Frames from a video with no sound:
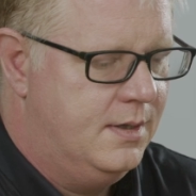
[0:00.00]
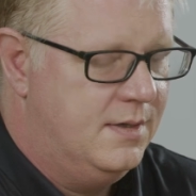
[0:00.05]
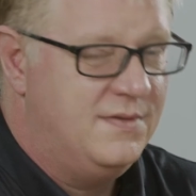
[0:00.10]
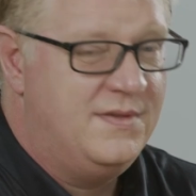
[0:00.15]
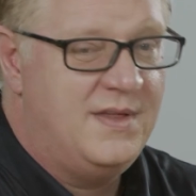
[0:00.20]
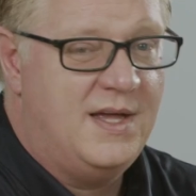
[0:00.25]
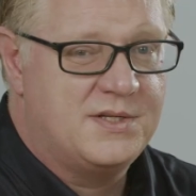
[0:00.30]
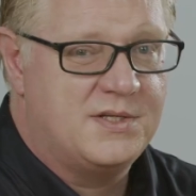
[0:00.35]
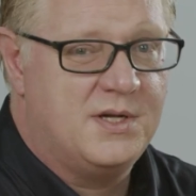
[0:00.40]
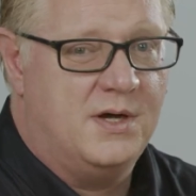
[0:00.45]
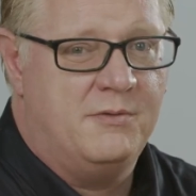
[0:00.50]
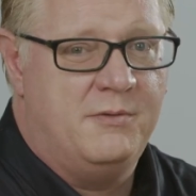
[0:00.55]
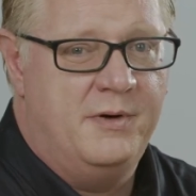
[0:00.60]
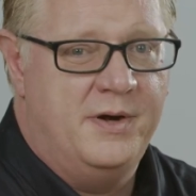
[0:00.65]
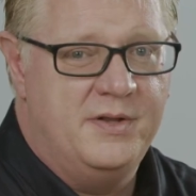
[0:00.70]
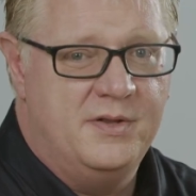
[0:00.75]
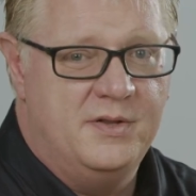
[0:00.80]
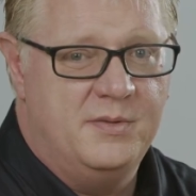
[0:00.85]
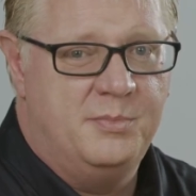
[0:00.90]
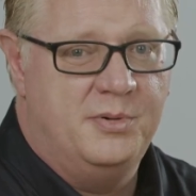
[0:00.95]
That's got
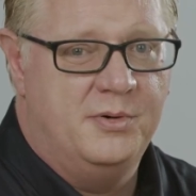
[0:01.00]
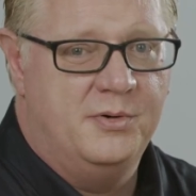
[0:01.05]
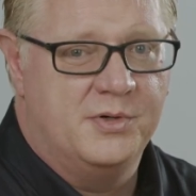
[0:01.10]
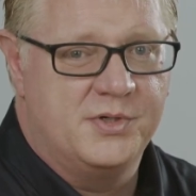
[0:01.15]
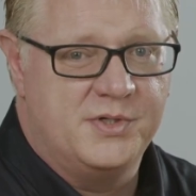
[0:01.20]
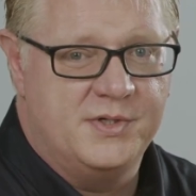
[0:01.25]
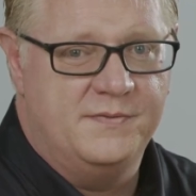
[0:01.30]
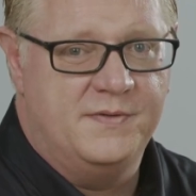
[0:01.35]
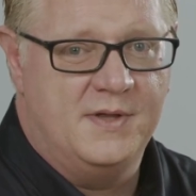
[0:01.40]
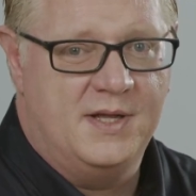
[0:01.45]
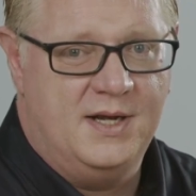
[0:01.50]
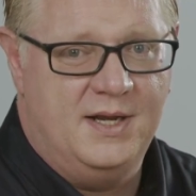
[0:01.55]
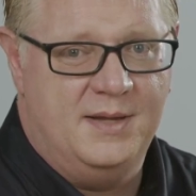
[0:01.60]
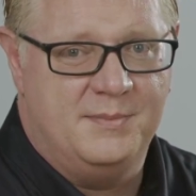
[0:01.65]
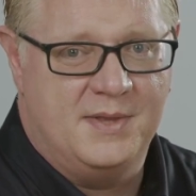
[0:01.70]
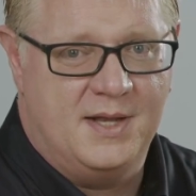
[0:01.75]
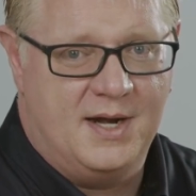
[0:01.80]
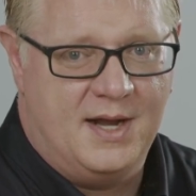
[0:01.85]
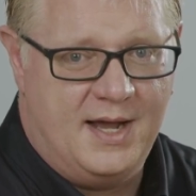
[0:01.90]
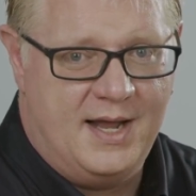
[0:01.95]
rid of the portion of the clip
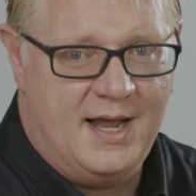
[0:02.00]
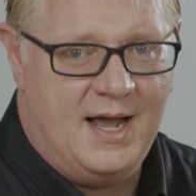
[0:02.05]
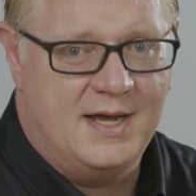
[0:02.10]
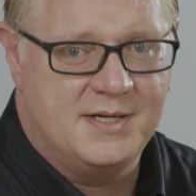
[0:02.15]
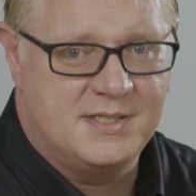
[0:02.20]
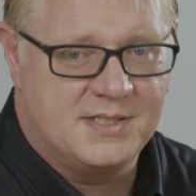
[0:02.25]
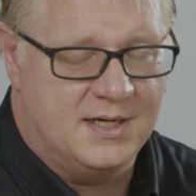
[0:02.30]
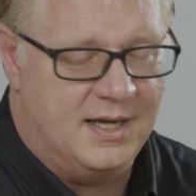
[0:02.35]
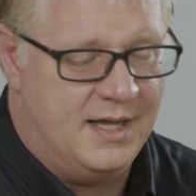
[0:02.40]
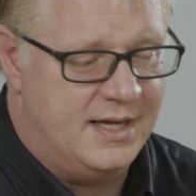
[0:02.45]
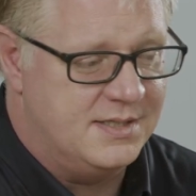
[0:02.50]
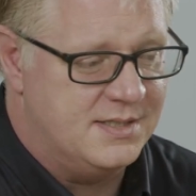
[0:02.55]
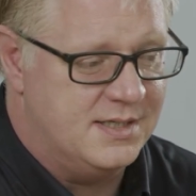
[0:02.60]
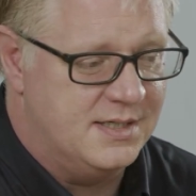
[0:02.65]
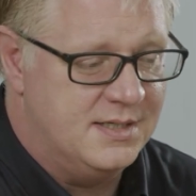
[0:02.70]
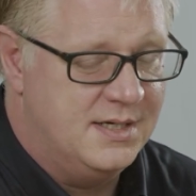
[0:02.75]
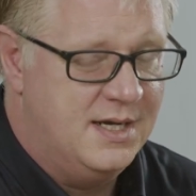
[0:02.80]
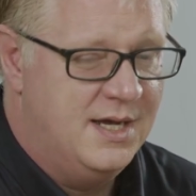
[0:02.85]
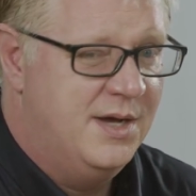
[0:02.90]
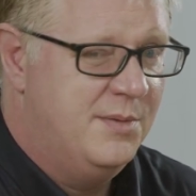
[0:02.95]
that I
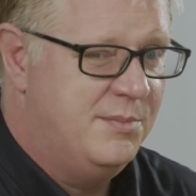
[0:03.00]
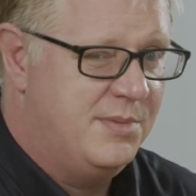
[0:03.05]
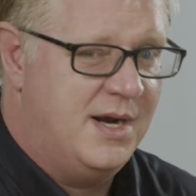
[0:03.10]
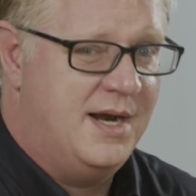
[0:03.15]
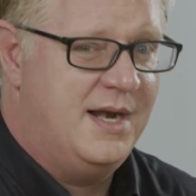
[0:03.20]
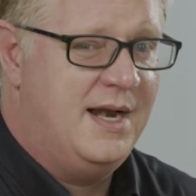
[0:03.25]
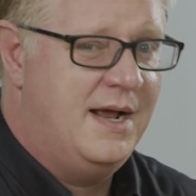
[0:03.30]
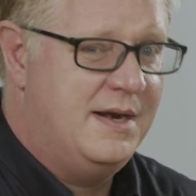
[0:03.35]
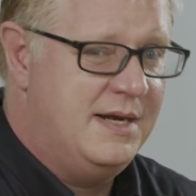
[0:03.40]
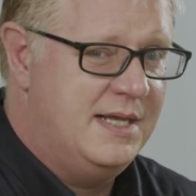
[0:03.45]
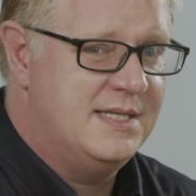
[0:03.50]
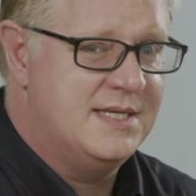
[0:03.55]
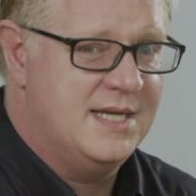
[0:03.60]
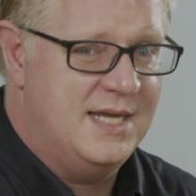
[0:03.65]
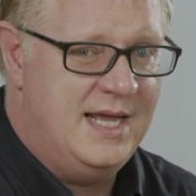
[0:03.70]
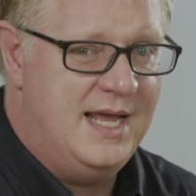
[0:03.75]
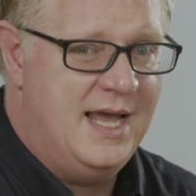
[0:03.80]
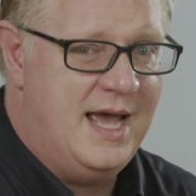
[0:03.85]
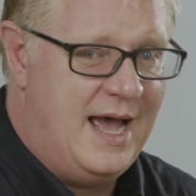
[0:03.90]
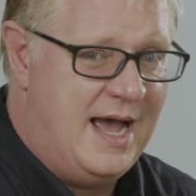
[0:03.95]
isolated, but I now need to
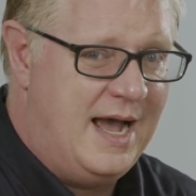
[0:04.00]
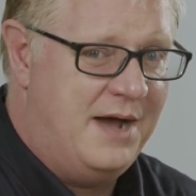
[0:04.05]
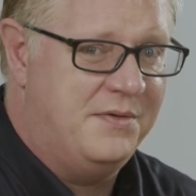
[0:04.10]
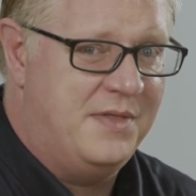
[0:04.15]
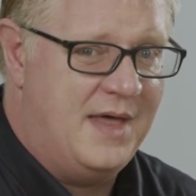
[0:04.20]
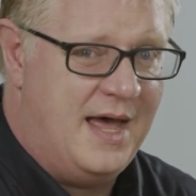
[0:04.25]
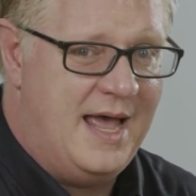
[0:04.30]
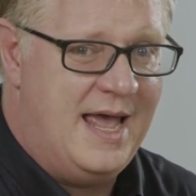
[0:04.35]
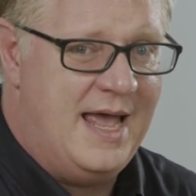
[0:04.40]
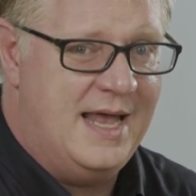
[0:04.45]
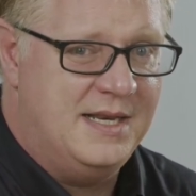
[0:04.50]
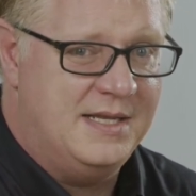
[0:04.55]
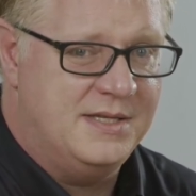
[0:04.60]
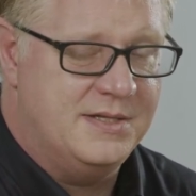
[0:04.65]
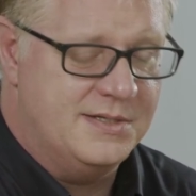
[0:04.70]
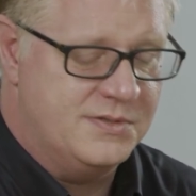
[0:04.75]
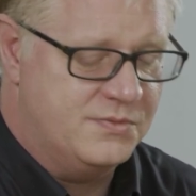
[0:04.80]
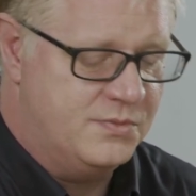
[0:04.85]
hear how that edit is